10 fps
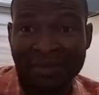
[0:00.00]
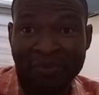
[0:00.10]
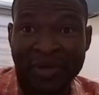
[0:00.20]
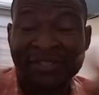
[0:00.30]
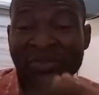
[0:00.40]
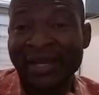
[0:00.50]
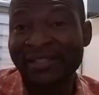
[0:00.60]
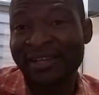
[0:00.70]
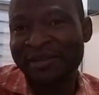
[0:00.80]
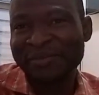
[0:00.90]
to pass your
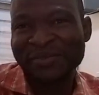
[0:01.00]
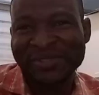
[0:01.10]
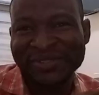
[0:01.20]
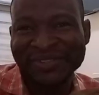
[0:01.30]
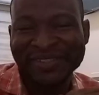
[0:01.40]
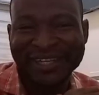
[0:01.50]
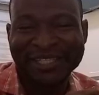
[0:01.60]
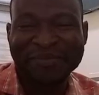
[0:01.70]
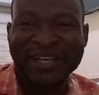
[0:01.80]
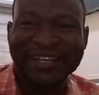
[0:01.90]
exams, your
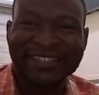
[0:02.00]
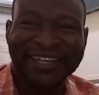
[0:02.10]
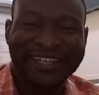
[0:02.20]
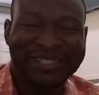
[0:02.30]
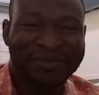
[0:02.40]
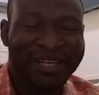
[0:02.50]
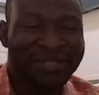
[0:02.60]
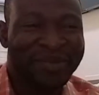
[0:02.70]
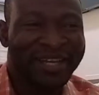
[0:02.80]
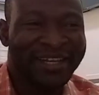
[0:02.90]
SPI
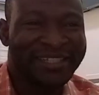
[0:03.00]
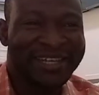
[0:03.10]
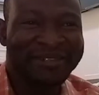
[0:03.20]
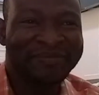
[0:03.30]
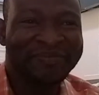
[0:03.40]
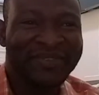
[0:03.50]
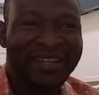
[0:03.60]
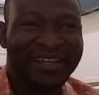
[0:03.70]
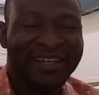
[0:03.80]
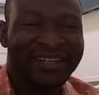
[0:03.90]
exam.
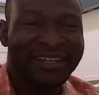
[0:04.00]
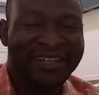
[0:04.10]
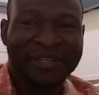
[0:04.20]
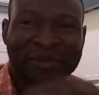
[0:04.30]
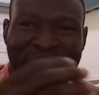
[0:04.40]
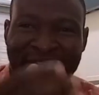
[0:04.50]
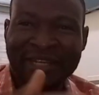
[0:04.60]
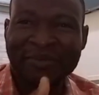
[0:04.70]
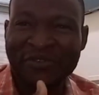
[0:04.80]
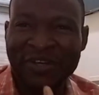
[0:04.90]
Play
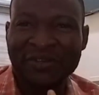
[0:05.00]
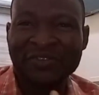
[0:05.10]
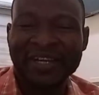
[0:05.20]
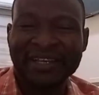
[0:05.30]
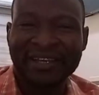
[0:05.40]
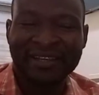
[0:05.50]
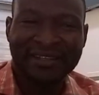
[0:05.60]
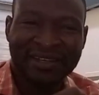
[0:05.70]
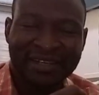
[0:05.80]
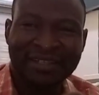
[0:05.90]
them over and over
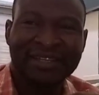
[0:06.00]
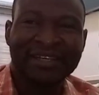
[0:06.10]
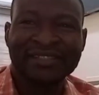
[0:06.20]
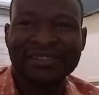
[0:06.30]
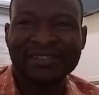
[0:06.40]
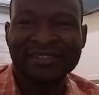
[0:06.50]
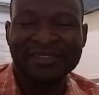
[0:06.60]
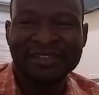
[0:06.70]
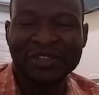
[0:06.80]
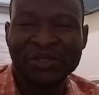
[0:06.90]
again and get
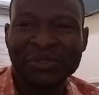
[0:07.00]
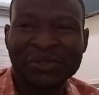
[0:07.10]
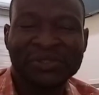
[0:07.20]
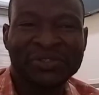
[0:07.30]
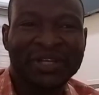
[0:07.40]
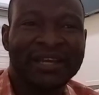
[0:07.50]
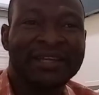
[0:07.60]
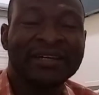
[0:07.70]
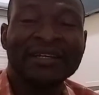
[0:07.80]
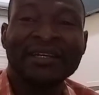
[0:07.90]
your notes
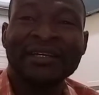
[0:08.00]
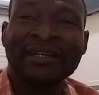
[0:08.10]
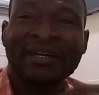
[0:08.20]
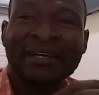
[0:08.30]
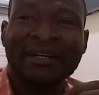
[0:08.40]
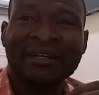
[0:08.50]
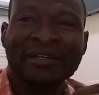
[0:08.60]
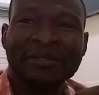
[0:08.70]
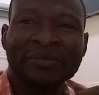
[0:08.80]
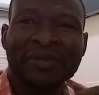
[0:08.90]
together.
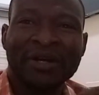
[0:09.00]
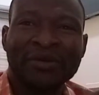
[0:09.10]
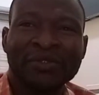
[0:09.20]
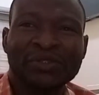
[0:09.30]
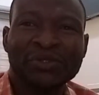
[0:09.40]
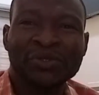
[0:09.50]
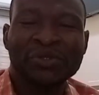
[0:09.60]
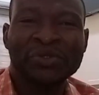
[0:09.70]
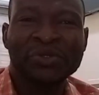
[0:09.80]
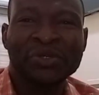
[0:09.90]
I want you
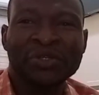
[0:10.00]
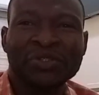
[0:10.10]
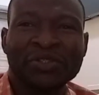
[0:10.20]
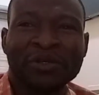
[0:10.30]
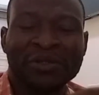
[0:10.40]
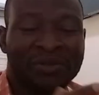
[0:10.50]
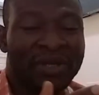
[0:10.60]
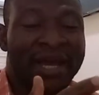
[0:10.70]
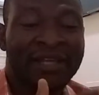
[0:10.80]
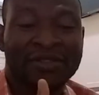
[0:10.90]
to
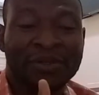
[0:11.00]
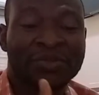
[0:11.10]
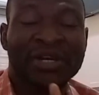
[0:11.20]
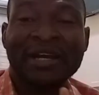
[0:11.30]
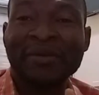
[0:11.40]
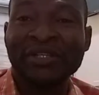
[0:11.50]
like, subscribe,